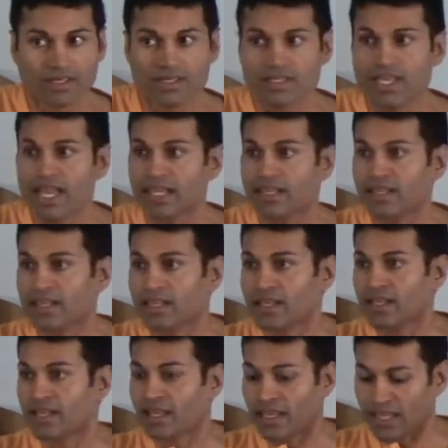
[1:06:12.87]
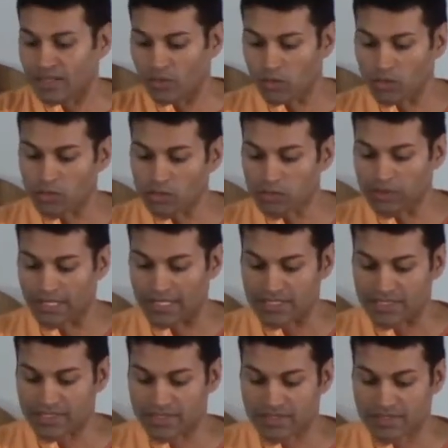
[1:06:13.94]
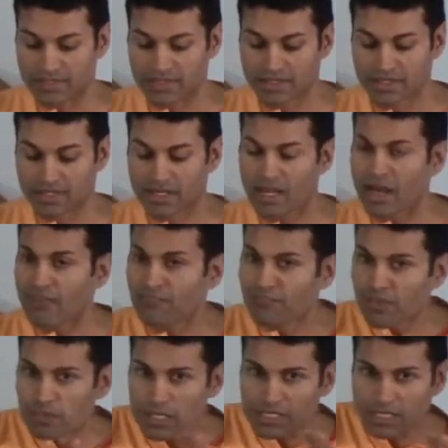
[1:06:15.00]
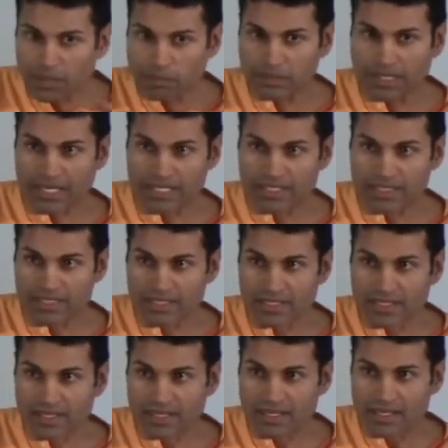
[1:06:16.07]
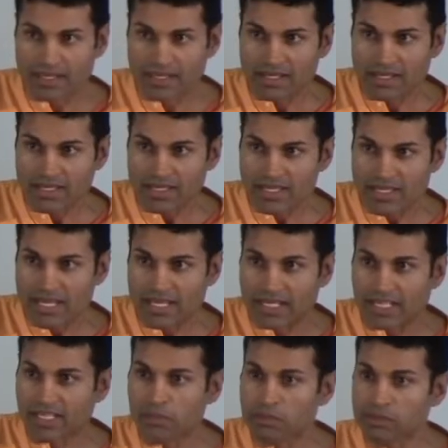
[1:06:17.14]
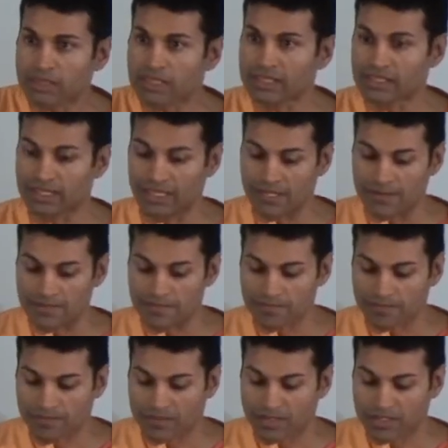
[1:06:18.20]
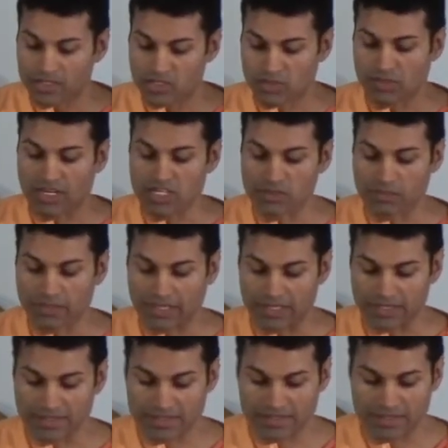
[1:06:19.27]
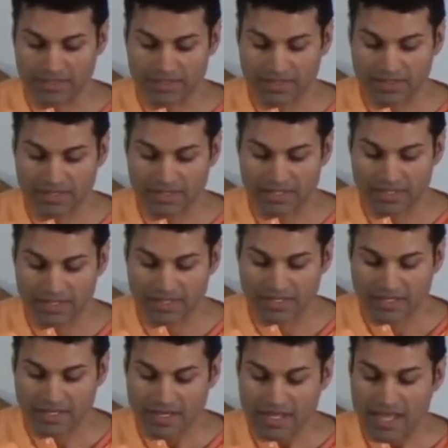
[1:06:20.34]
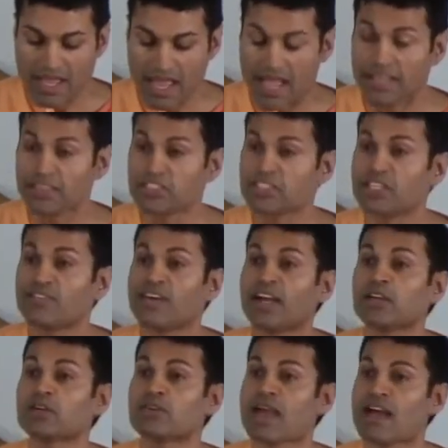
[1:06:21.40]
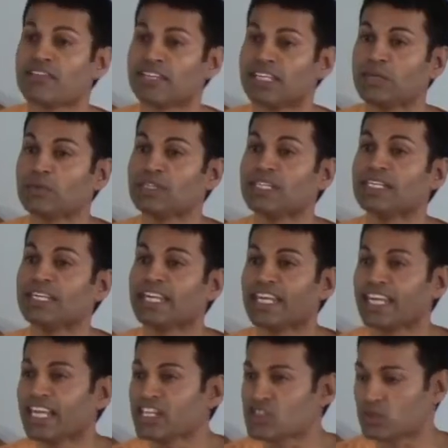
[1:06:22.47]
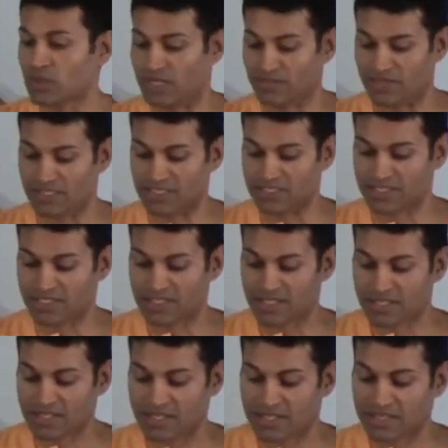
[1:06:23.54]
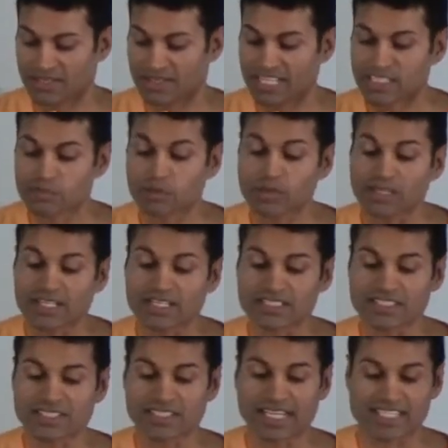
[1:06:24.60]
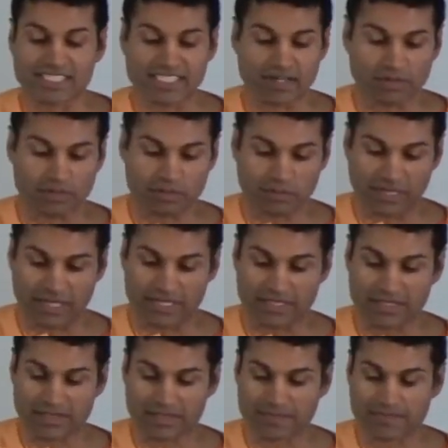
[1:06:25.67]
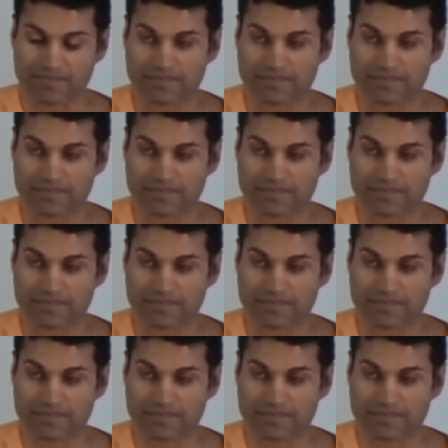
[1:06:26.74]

yet an old place, a familiar place, yet a completely strange place. And there's a divine gravity within each one of us that's pulling us into that sacred place.